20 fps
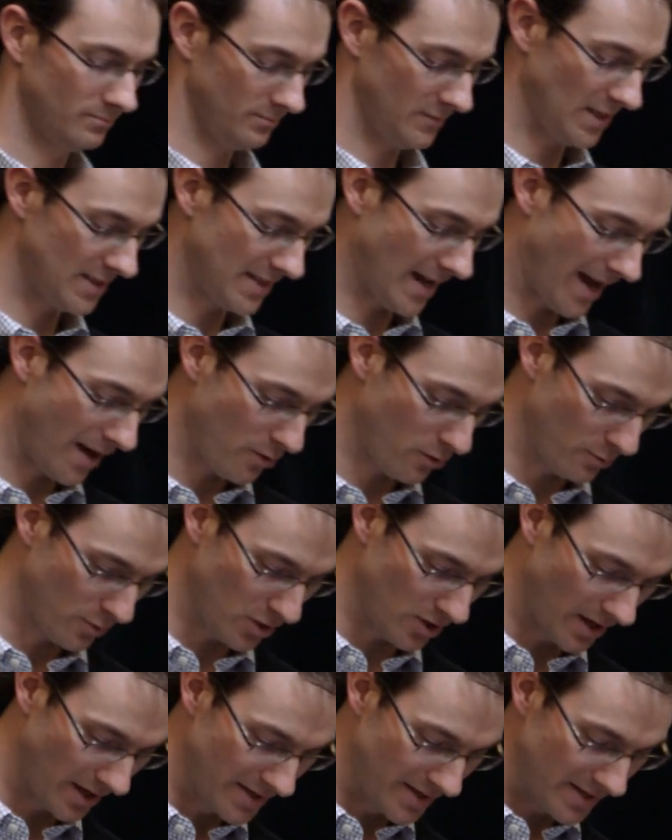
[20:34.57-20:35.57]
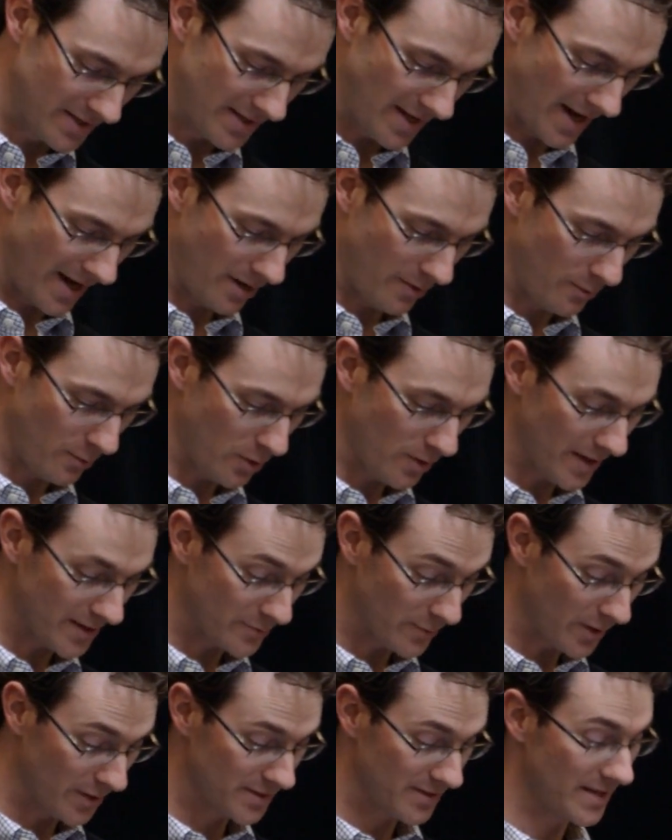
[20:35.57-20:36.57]
desirable, undesirable, as
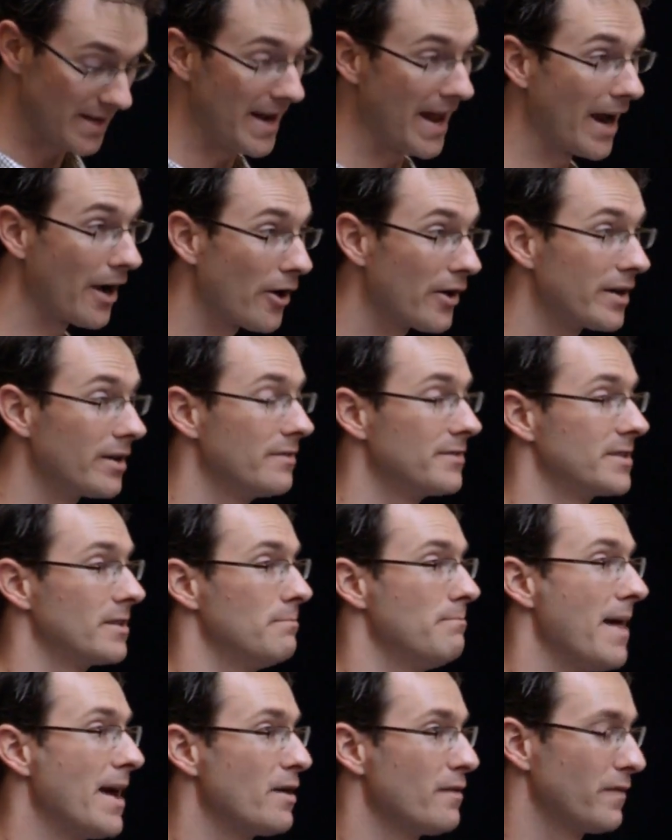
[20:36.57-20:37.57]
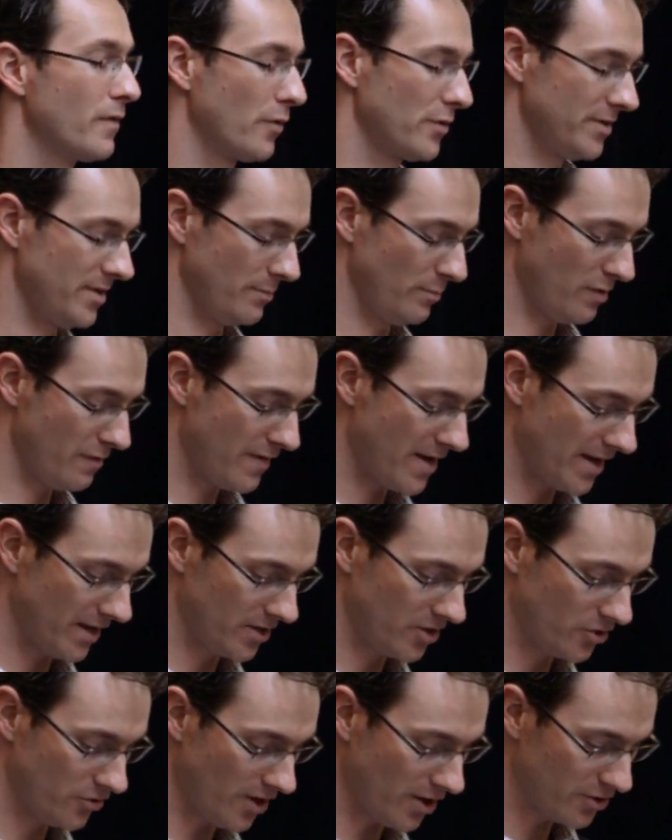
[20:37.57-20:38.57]
well as the narratives and metaphors that provide a
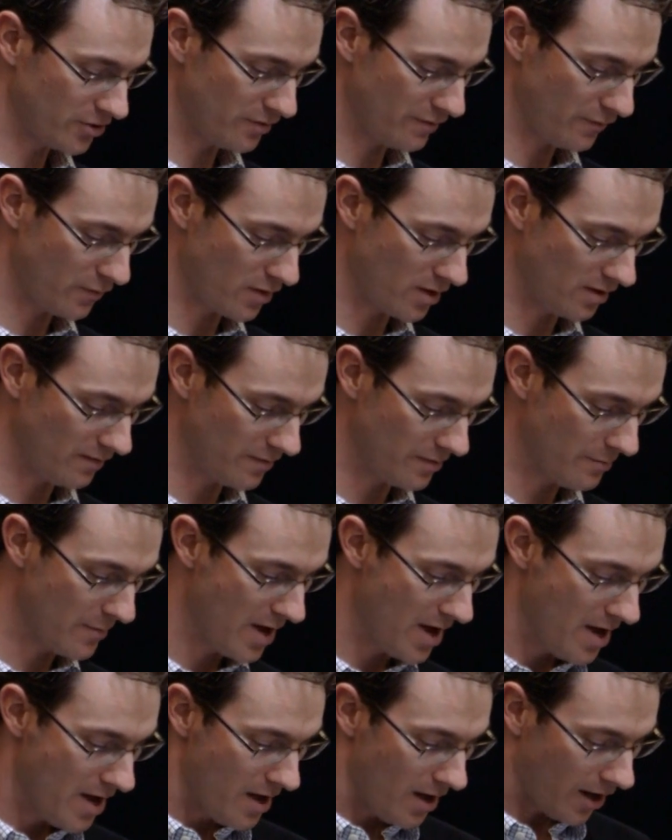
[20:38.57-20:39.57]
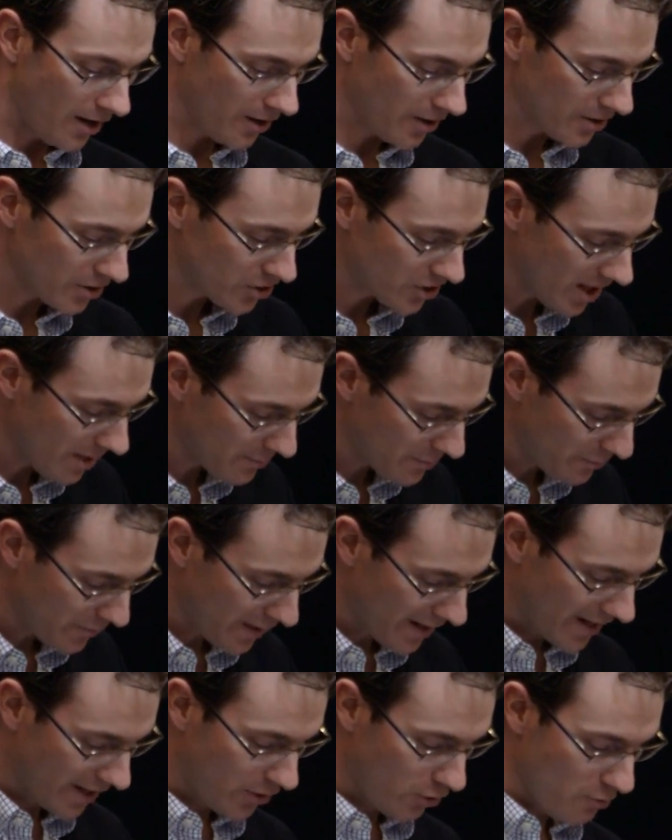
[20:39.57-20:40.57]
structure for all of them, are shaped
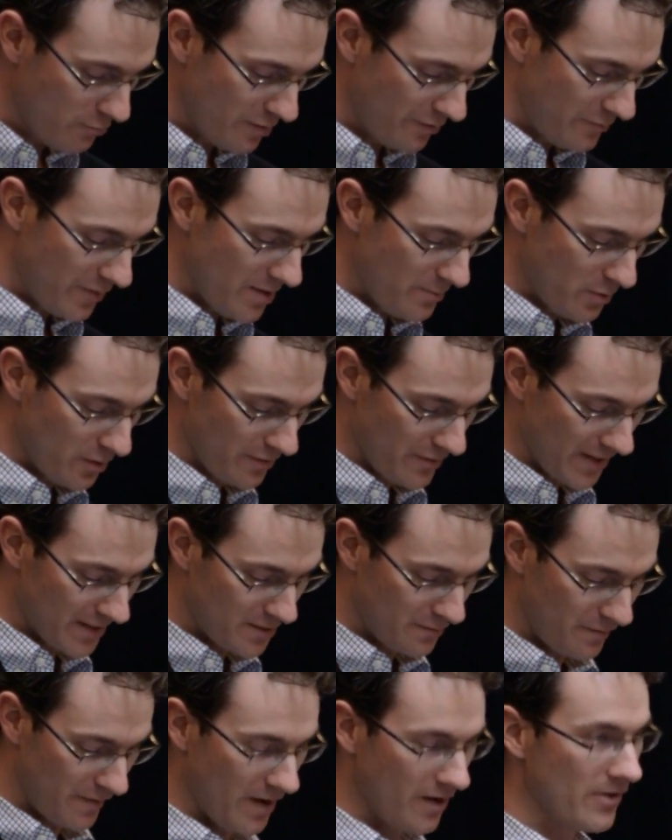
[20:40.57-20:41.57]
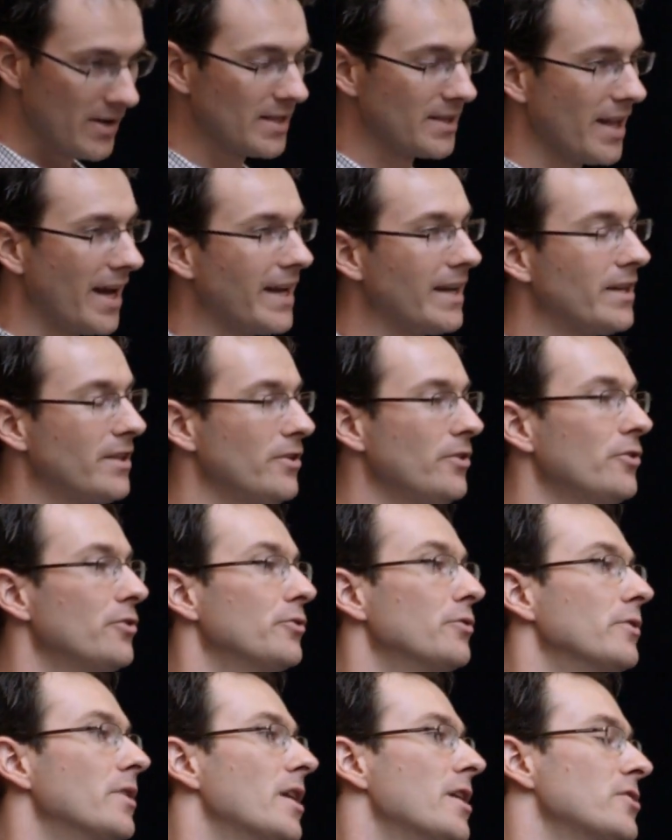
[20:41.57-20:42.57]
by a group of people that's very like
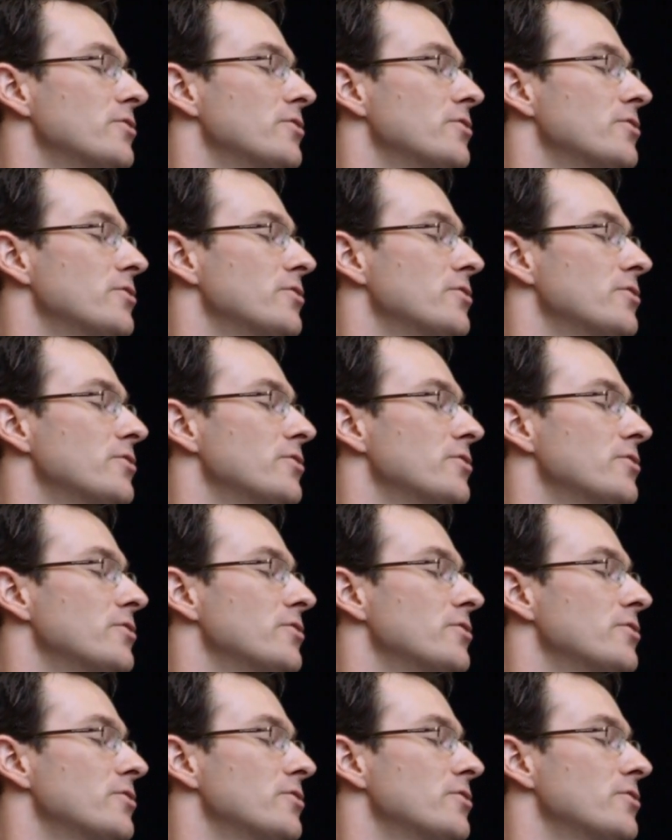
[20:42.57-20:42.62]
you.